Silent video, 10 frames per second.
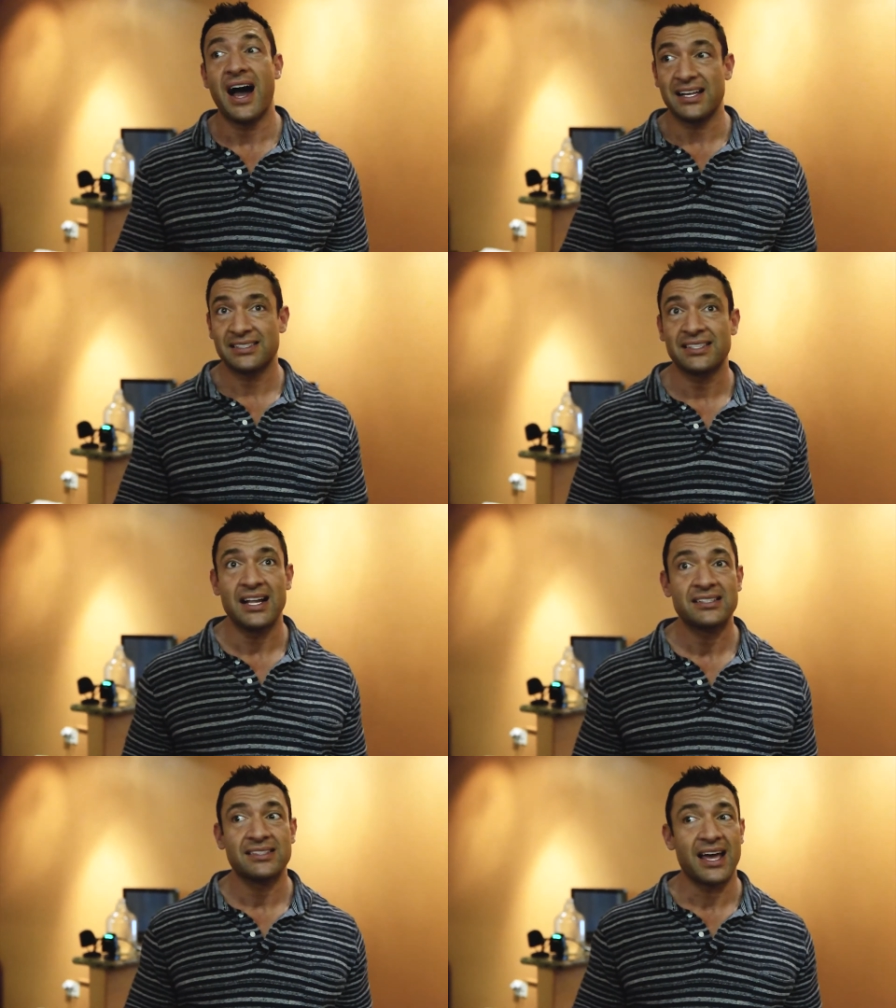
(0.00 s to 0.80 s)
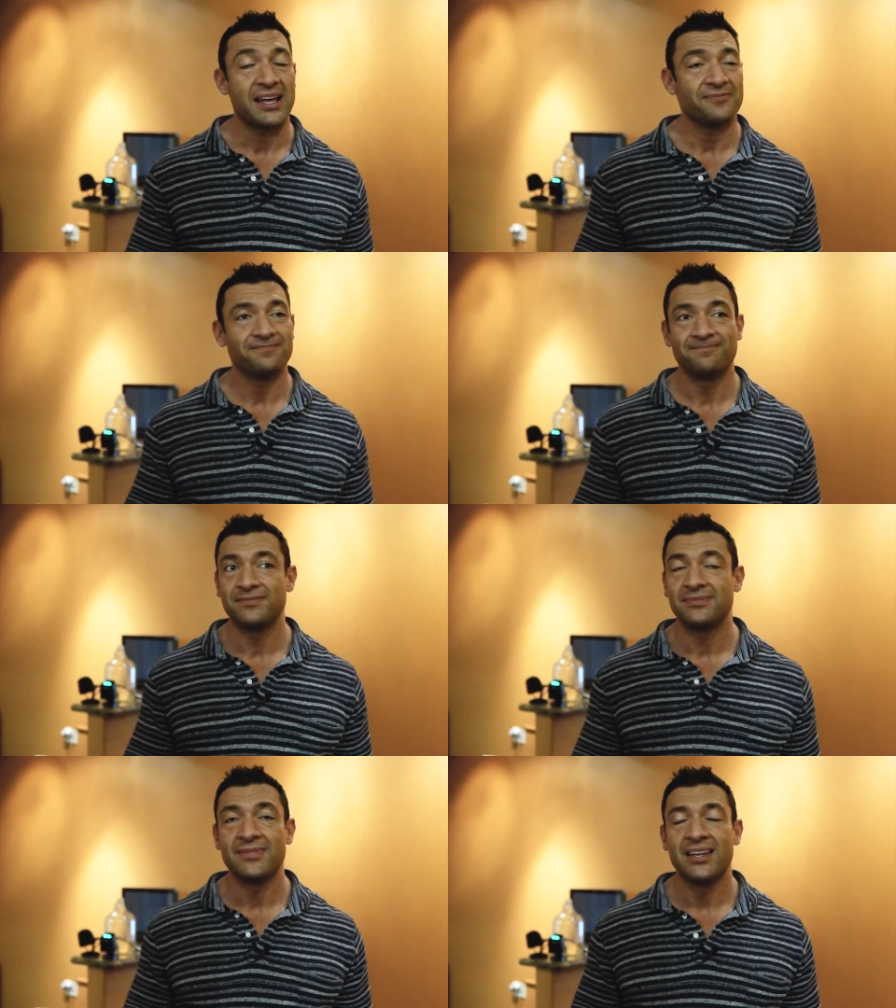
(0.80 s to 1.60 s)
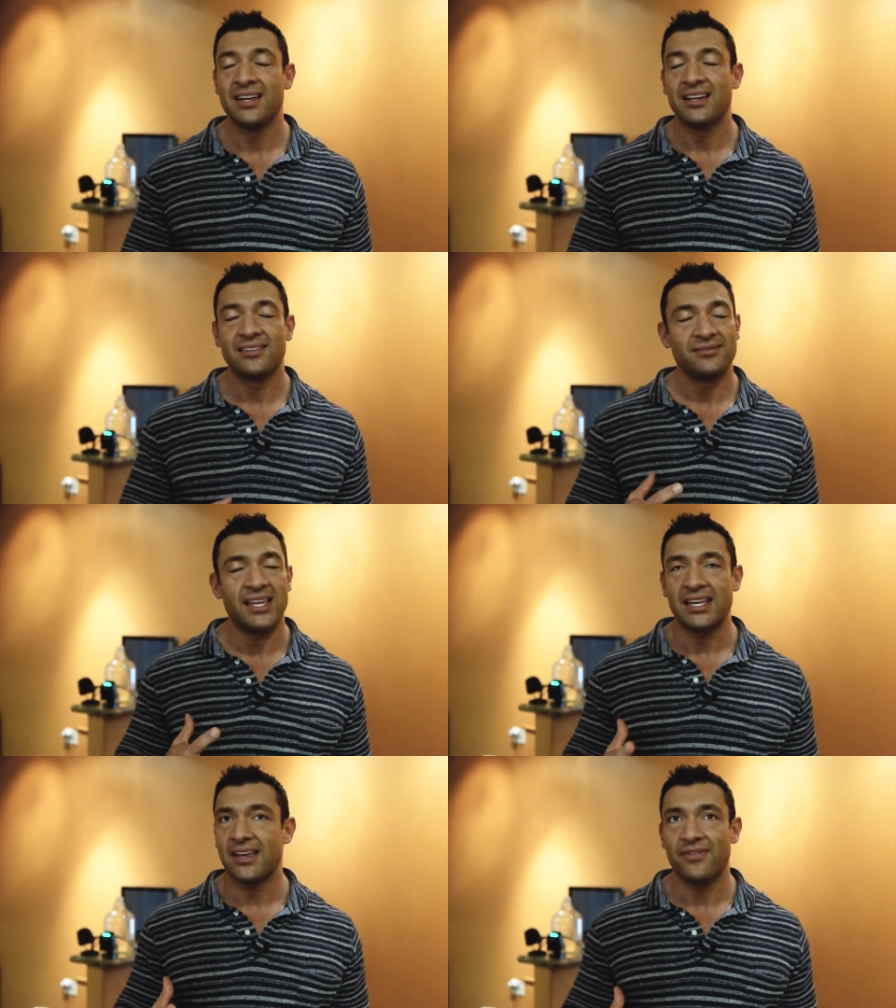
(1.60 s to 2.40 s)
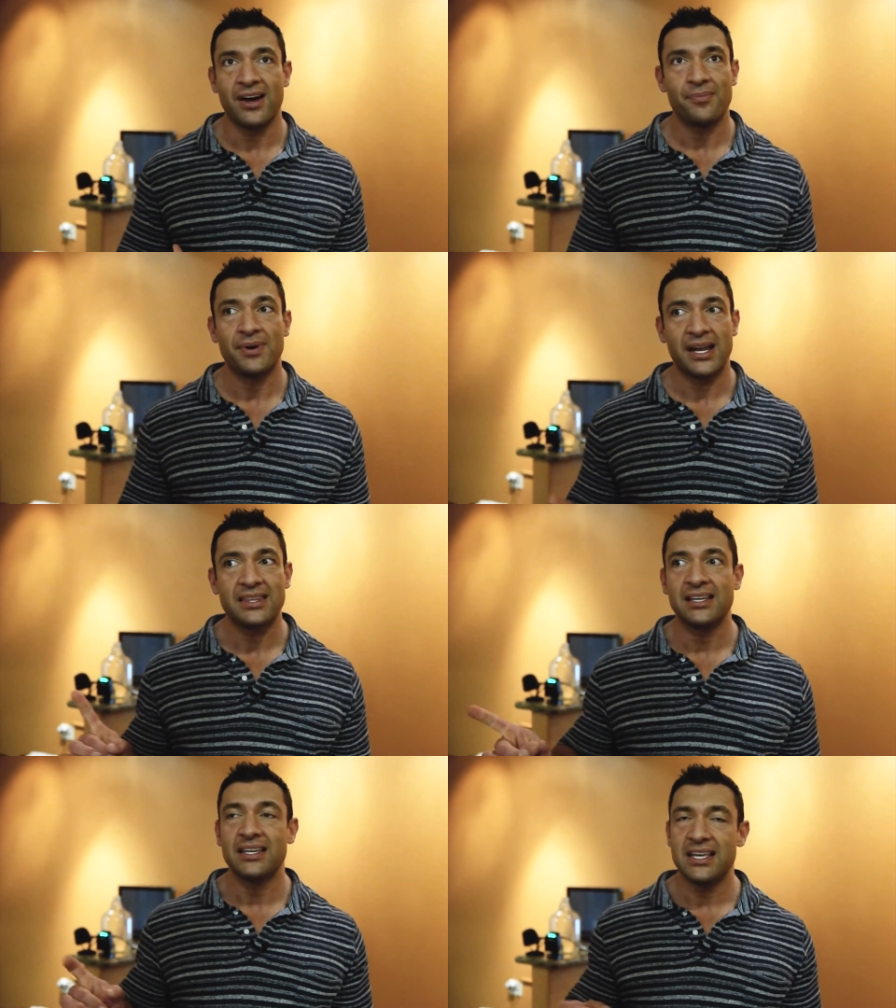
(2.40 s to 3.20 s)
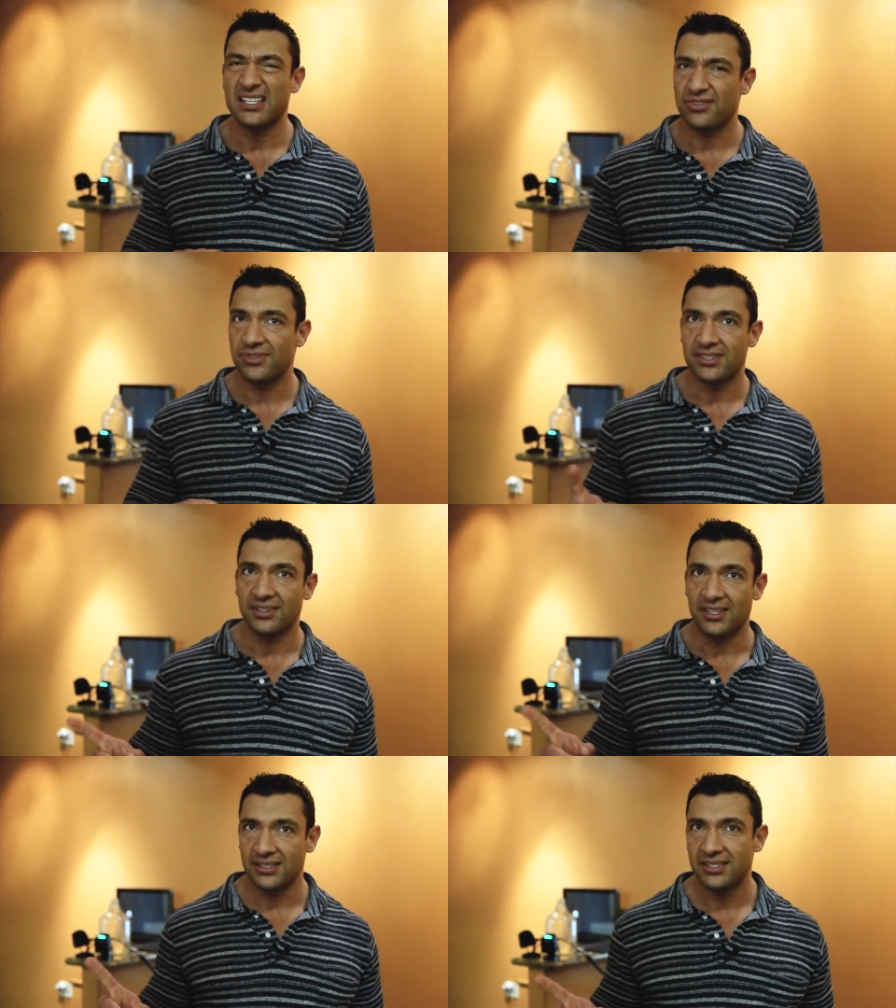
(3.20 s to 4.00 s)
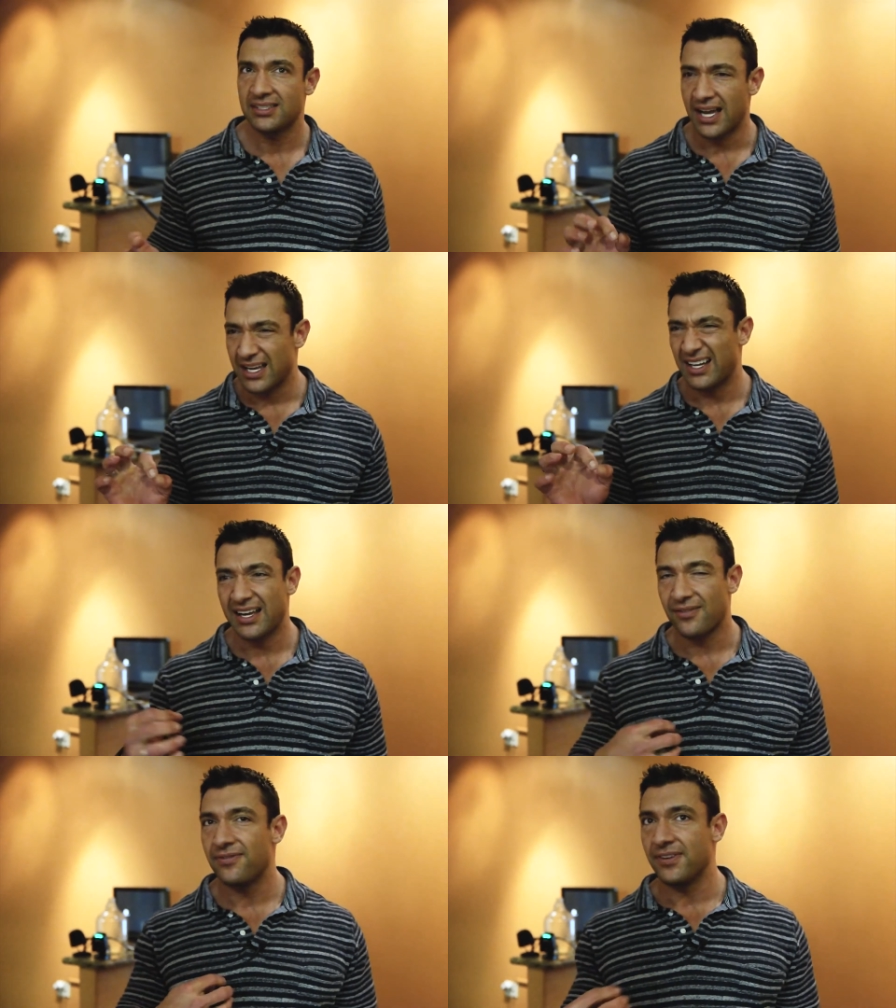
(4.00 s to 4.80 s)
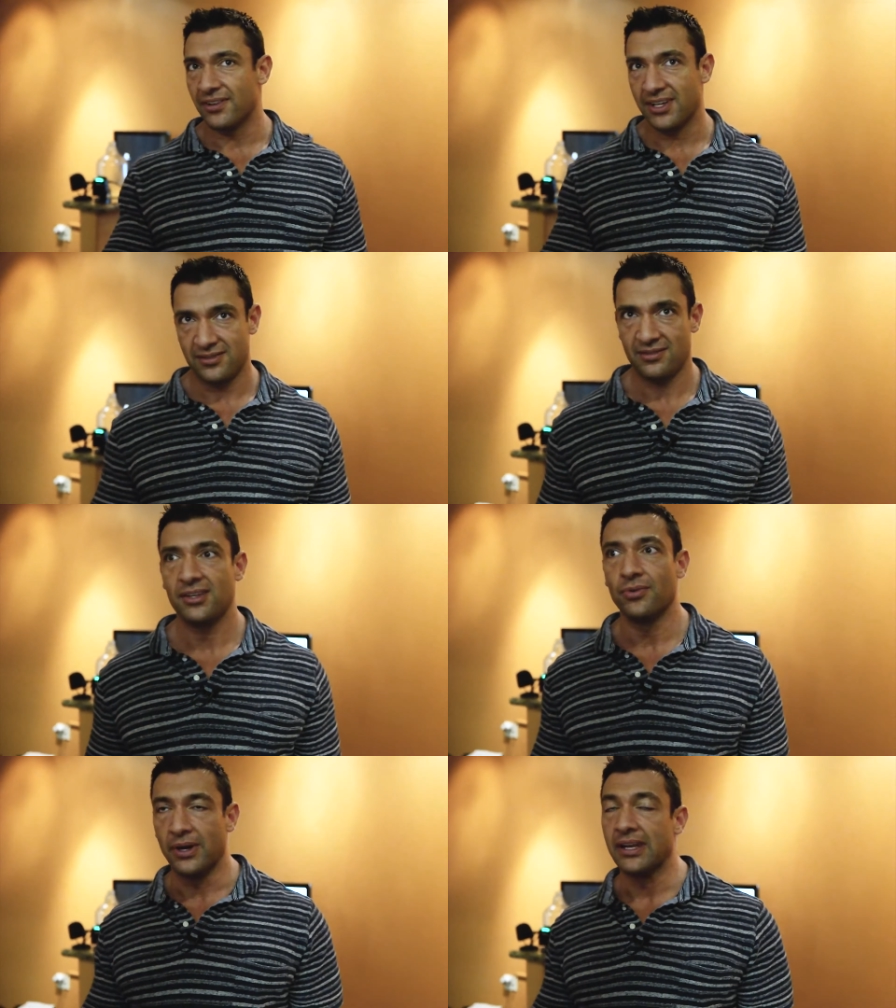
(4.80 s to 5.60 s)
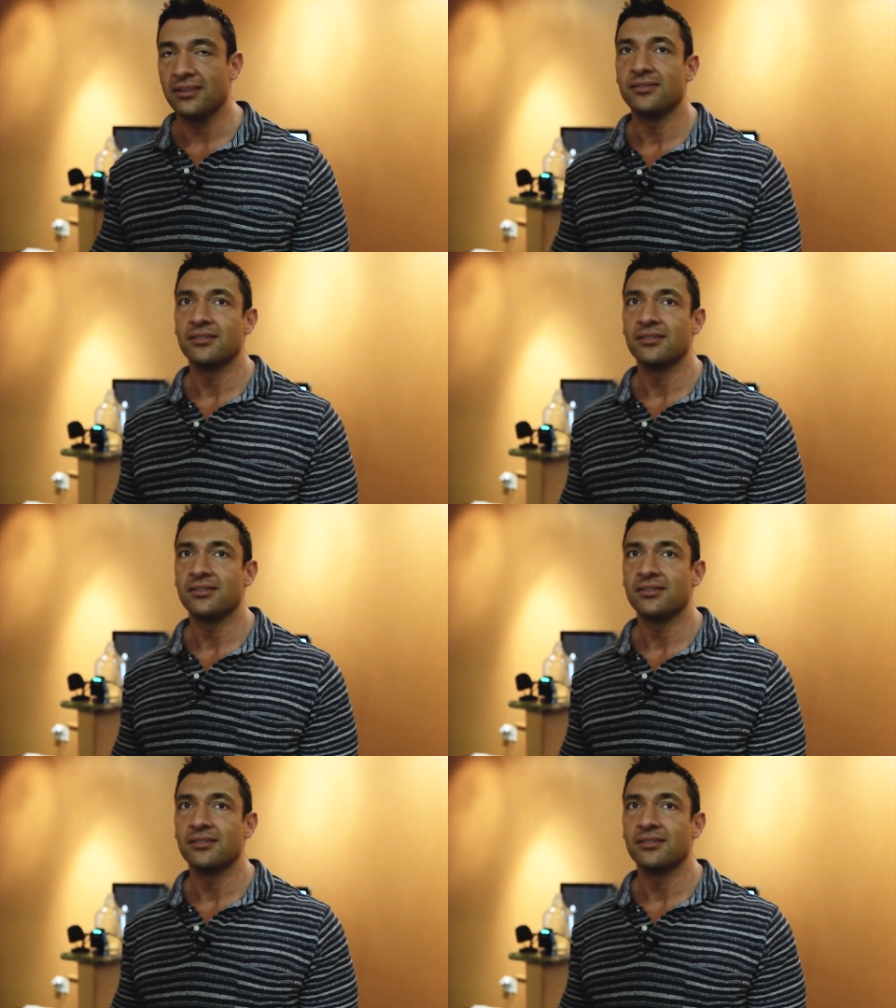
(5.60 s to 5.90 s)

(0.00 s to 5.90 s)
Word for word: I sense that they gave up, but I think he has the resilience. I could feel it. He'll win